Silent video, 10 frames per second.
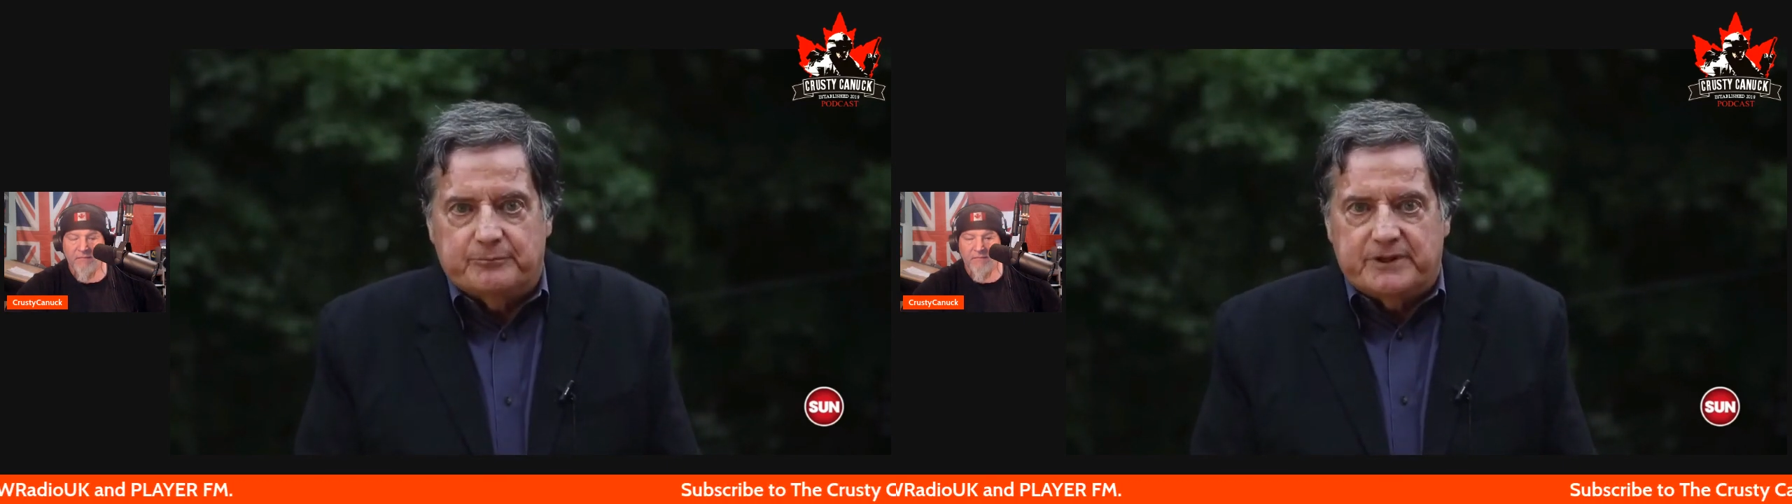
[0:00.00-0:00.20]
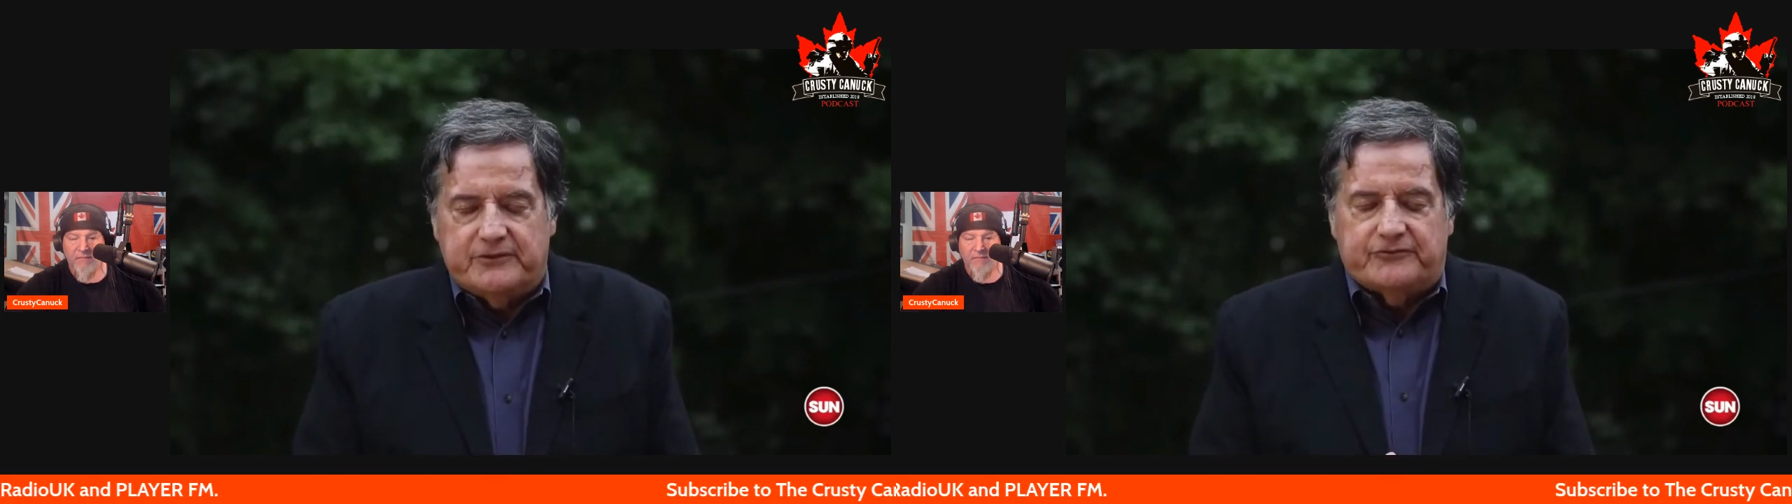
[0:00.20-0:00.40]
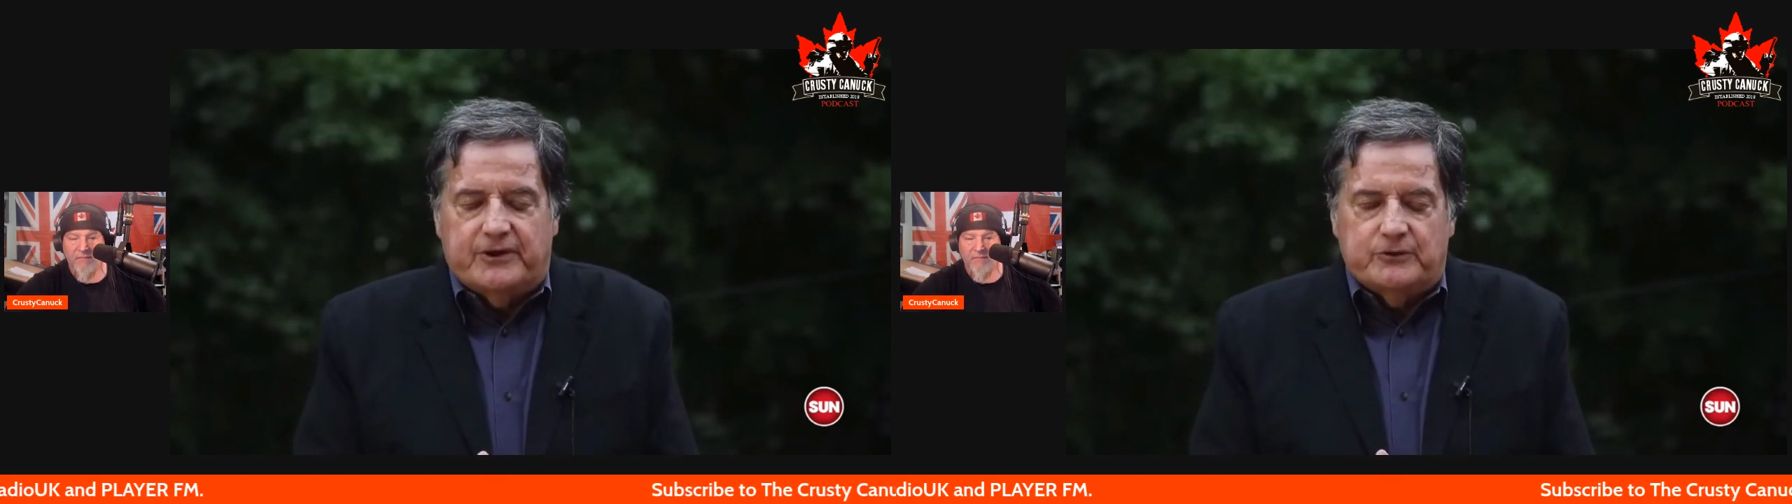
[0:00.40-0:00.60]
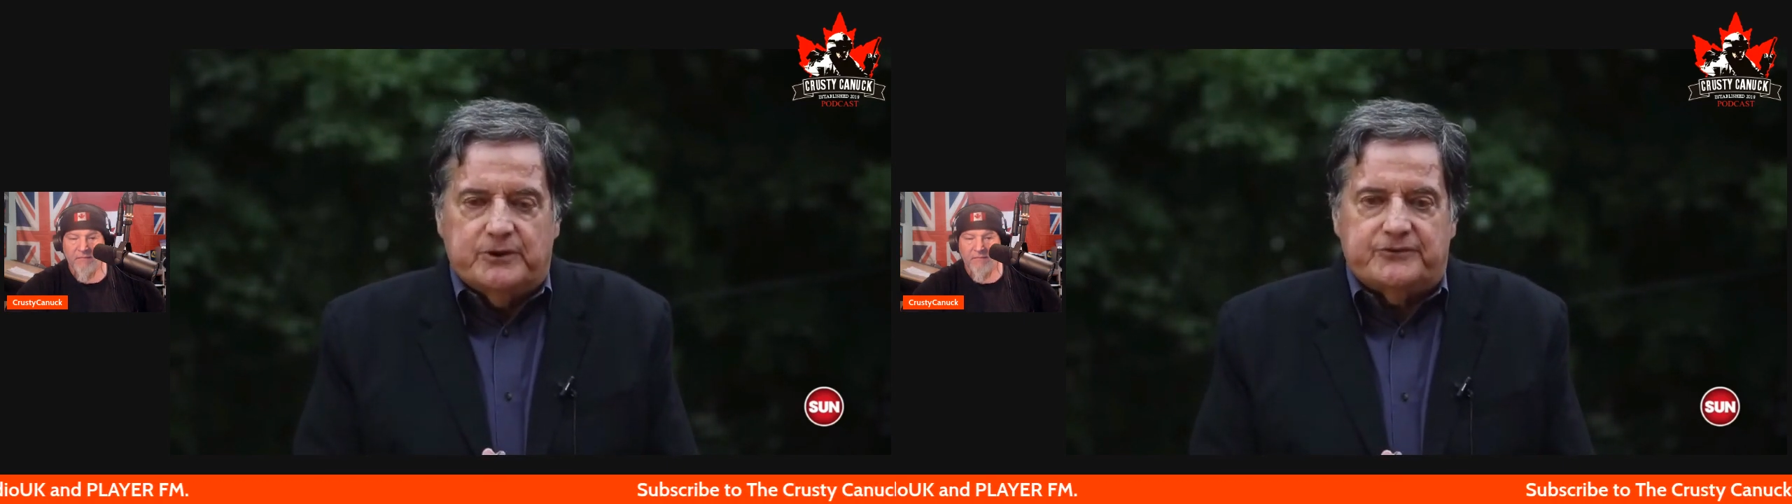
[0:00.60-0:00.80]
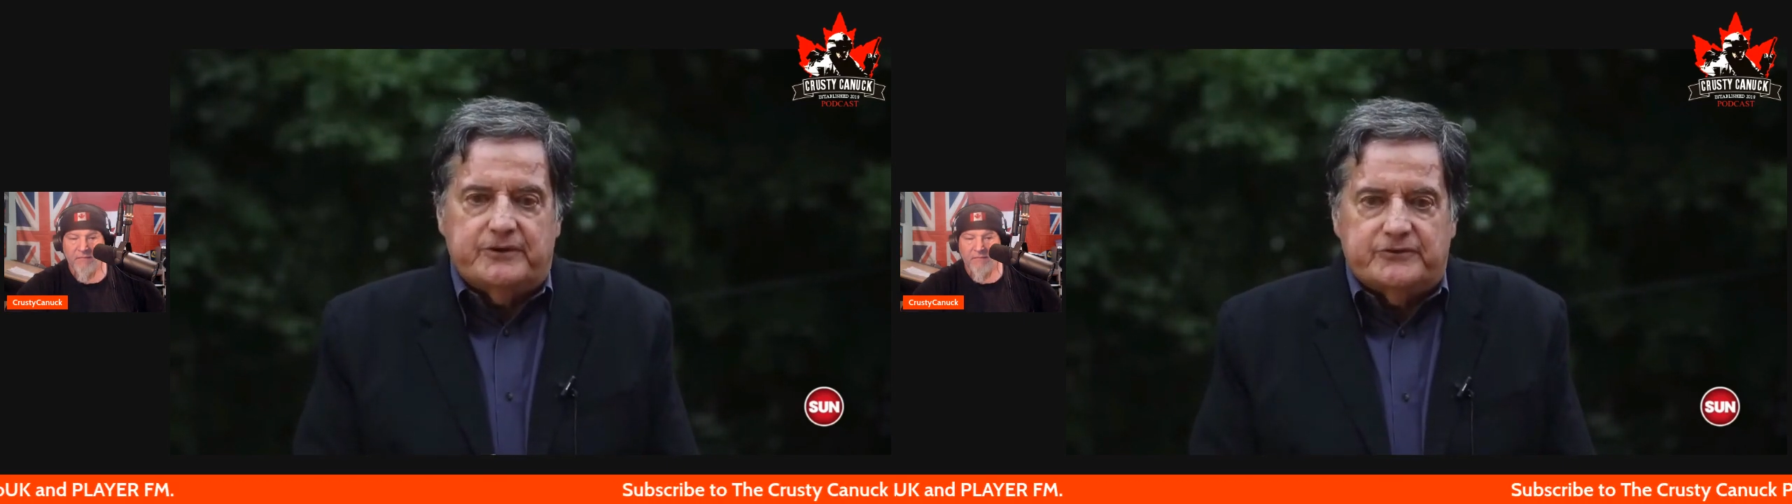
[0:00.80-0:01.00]
and please
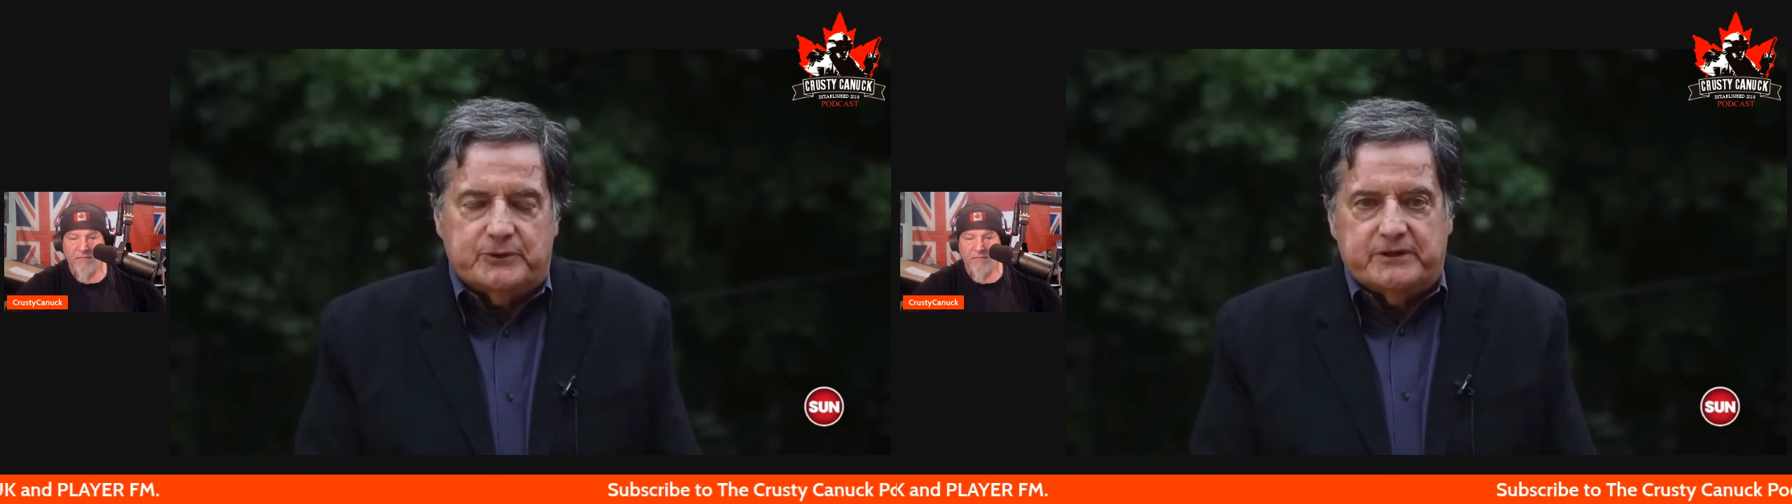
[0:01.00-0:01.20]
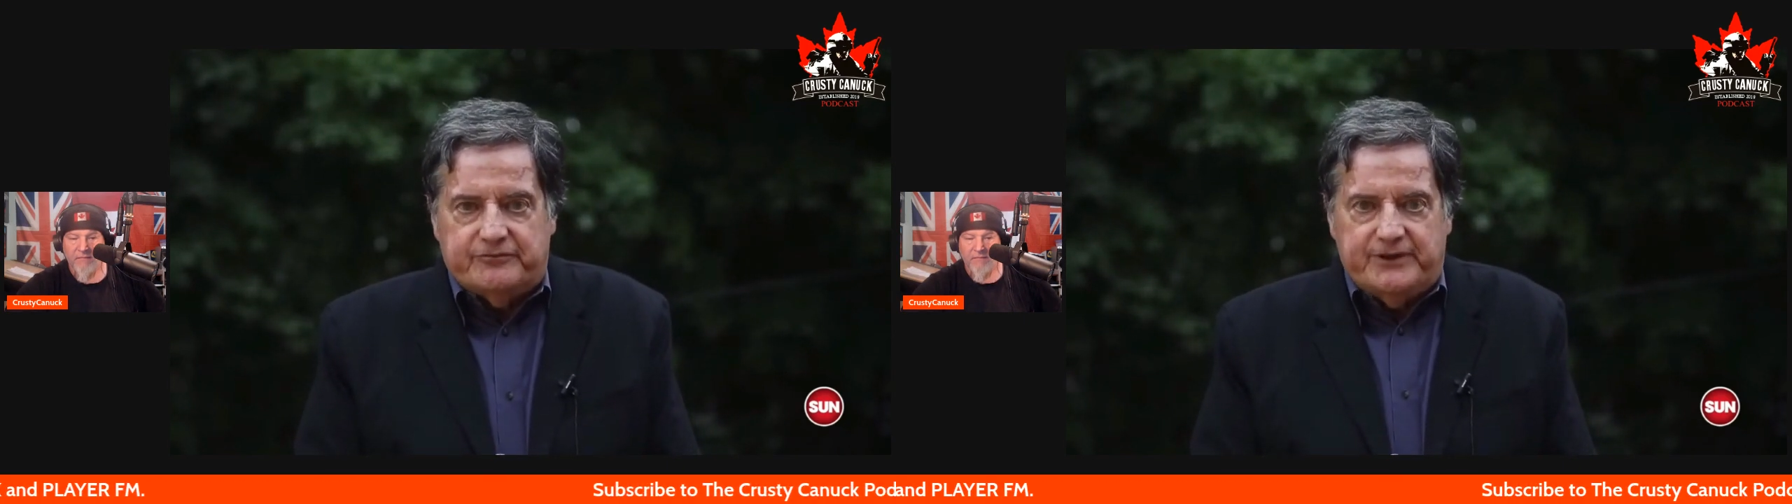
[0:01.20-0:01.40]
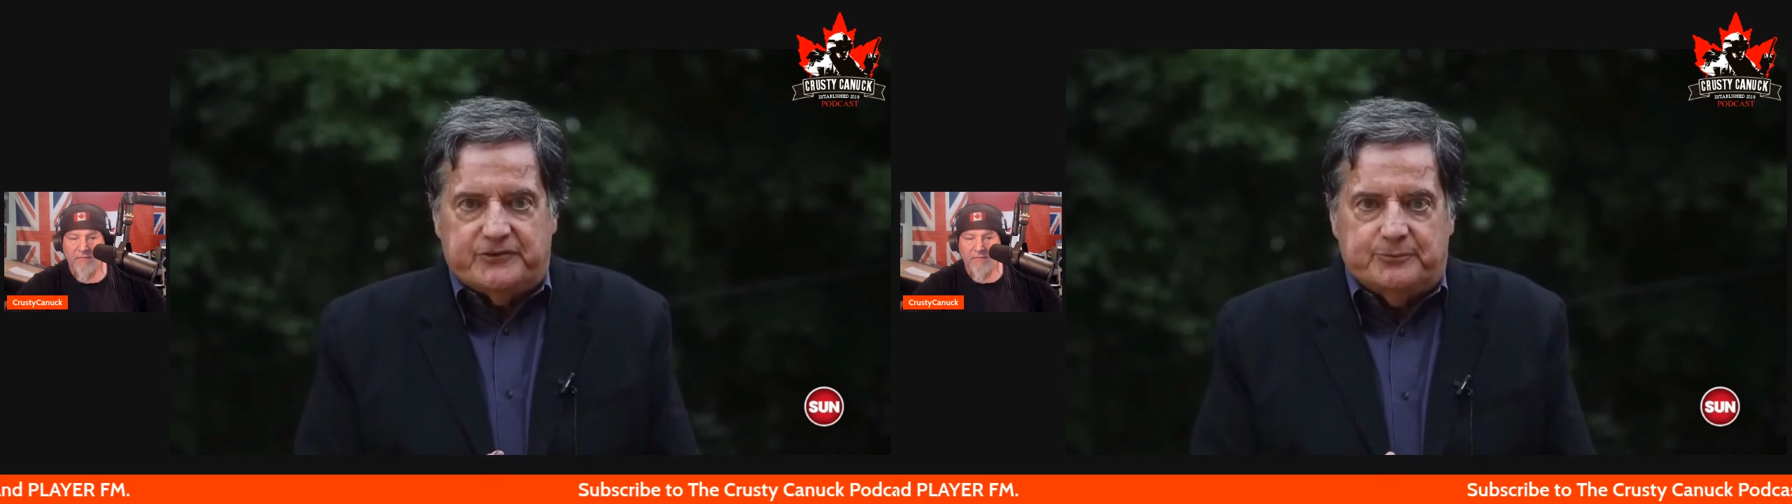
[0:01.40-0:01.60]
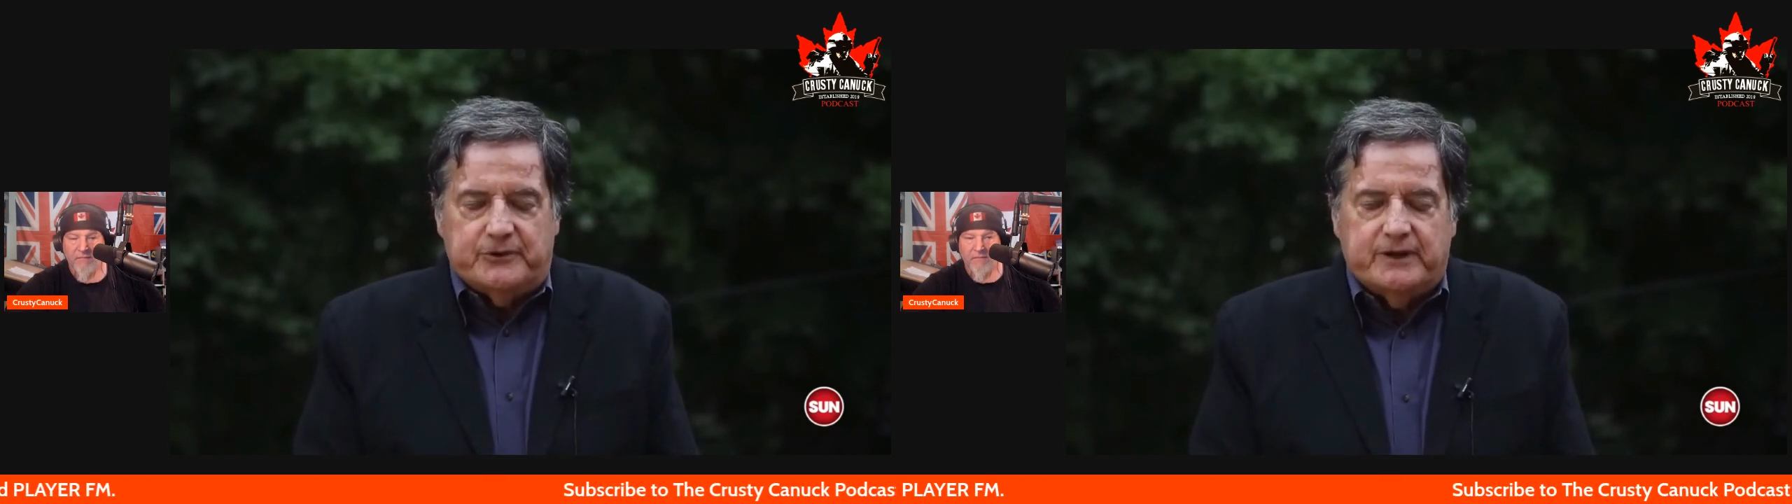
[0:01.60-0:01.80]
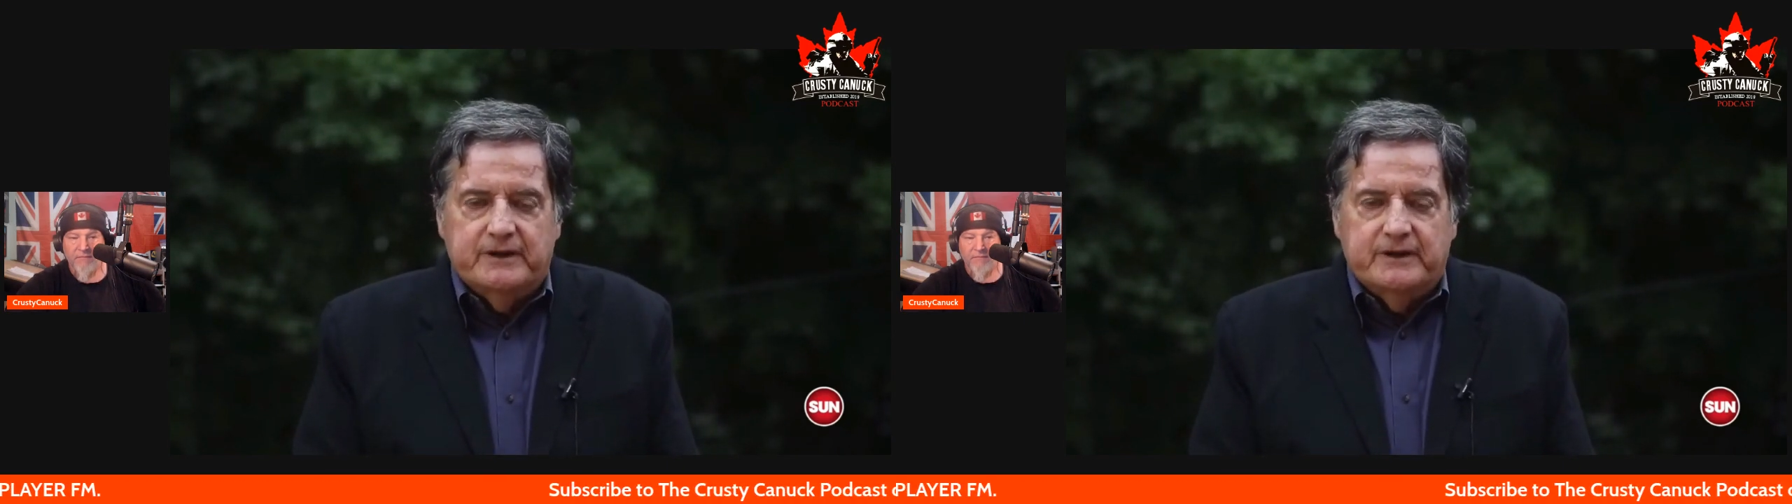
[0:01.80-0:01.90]
follow us on Twitter, Facebook,